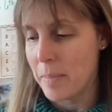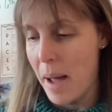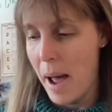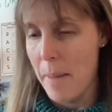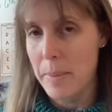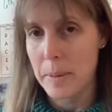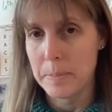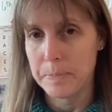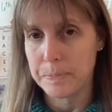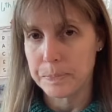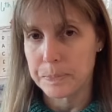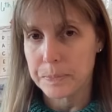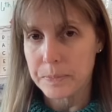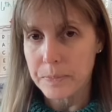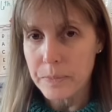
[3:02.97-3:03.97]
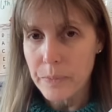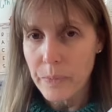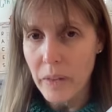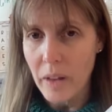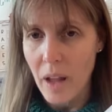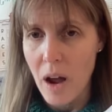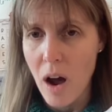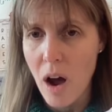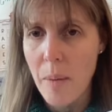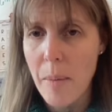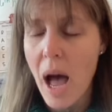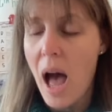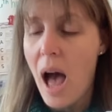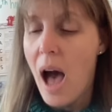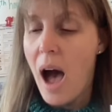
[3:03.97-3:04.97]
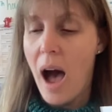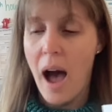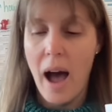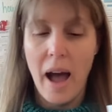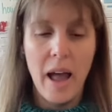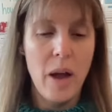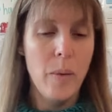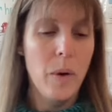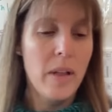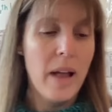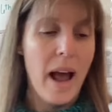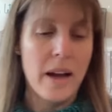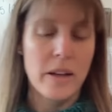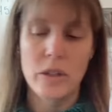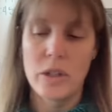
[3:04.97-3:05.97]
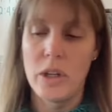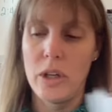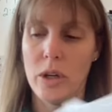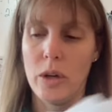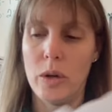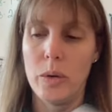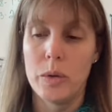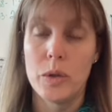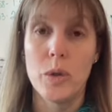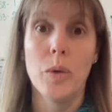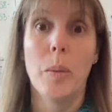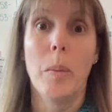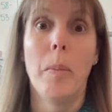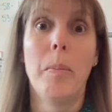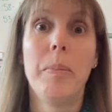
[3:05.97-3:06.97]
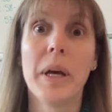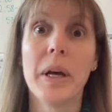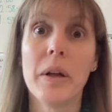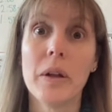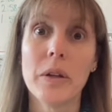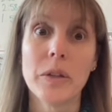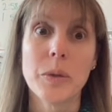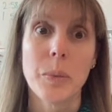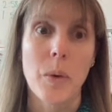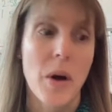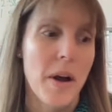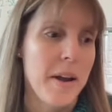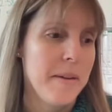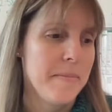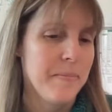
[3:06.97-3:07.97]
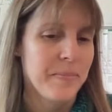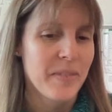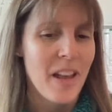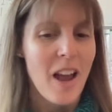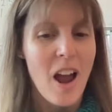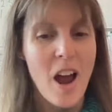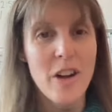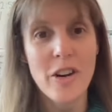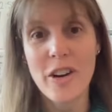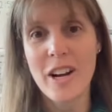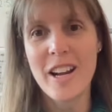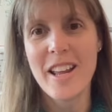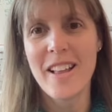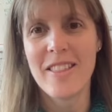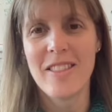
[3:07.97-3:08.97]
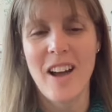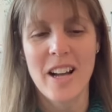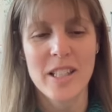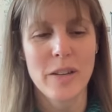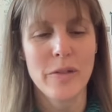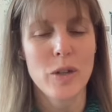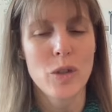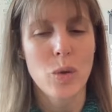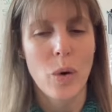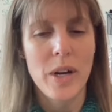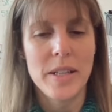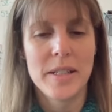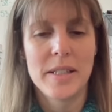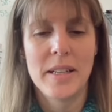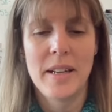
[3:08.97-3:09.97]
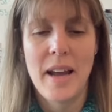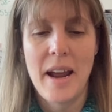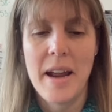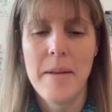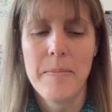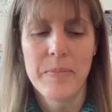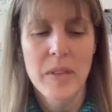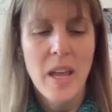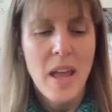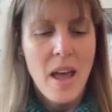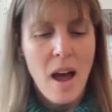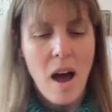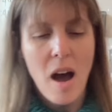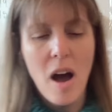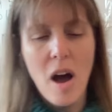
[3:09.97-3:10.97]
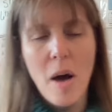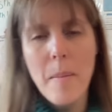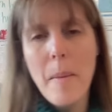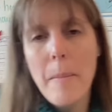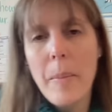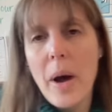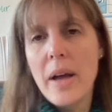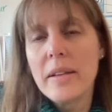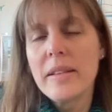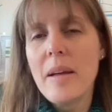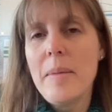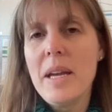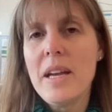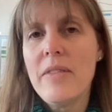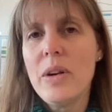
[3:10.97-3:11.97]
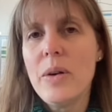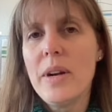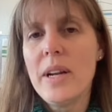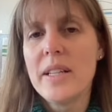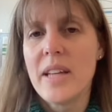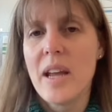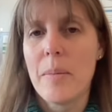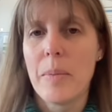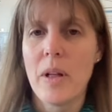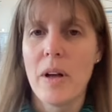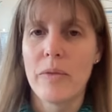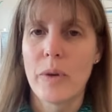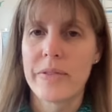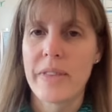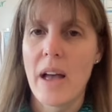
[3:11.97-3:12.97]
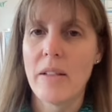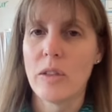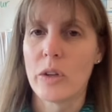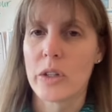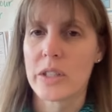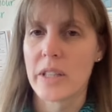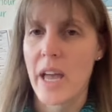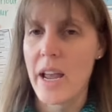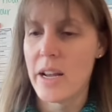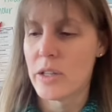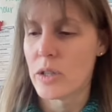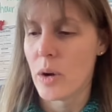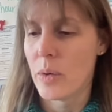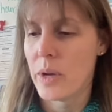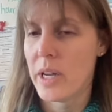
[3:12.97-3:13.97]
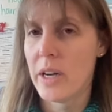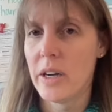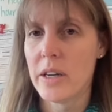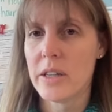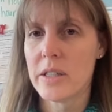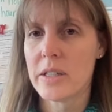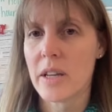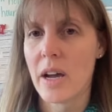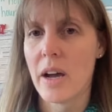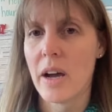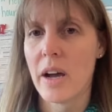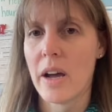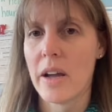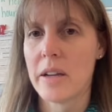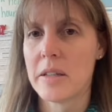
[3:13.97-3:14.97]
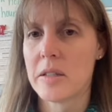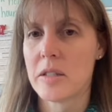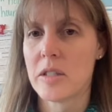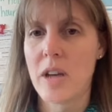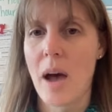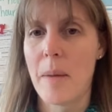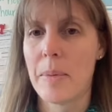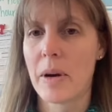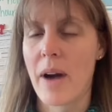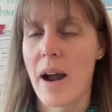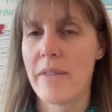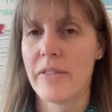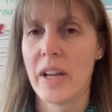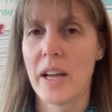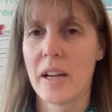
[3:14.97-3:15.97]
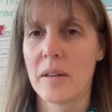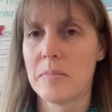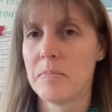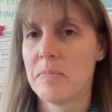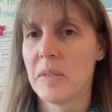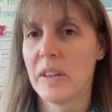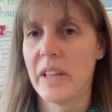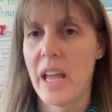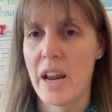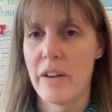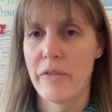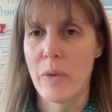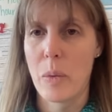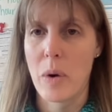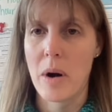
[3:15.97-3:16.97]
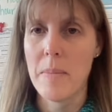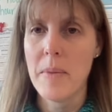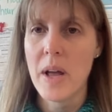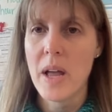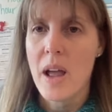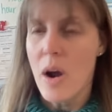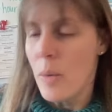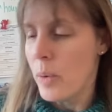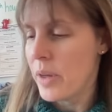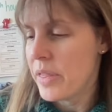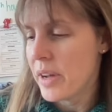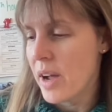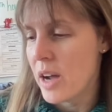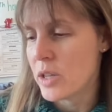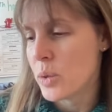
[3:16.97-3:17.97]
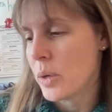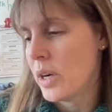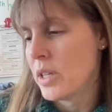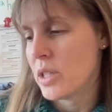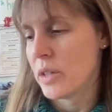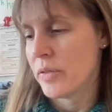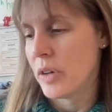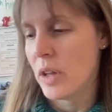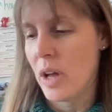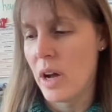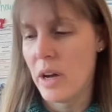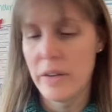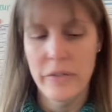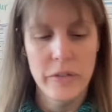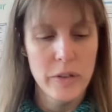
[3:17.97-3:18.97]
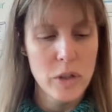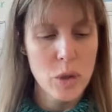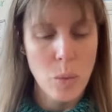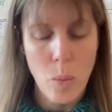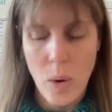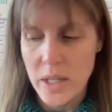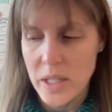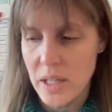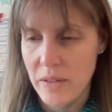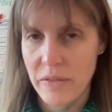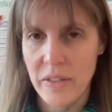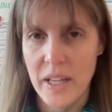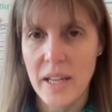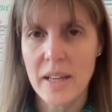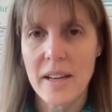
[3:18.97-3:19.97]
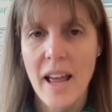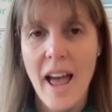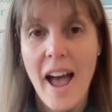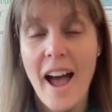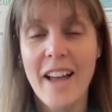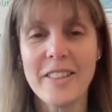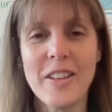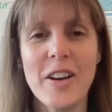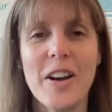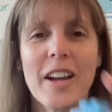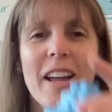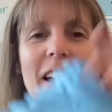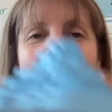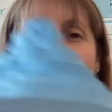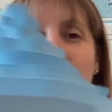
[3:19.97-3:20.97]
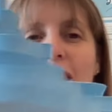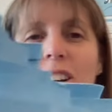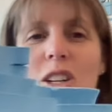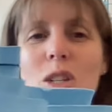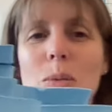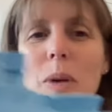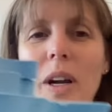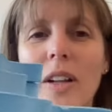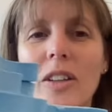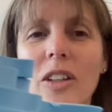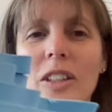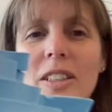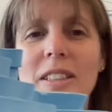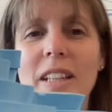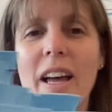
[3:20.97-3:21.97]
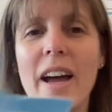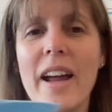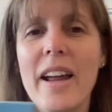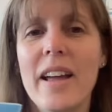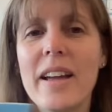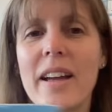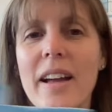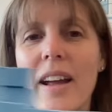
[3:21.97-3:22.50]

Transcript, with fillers: map, um, I will ask you to build one. And you're going to get lots of choice today. Um, but let me give you an example of what that looks like. So here's a topographic landform with a contour interval of 20 feet. And look, here's what it looks like